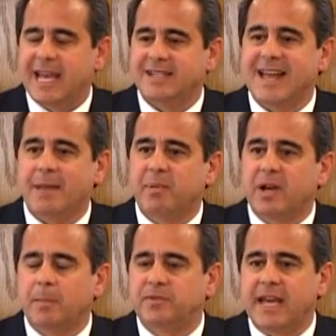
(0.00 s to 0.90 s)
has not
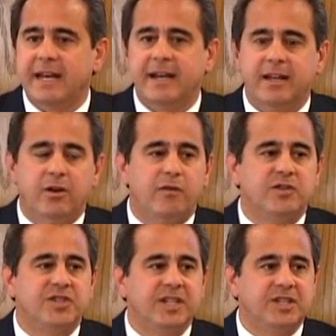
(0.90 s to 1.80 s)
been updated in
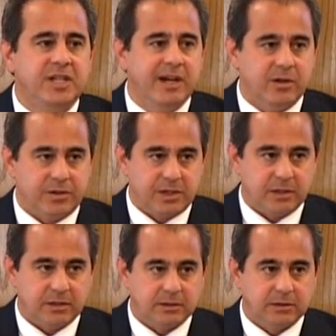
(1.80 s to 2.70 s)
over 6 years.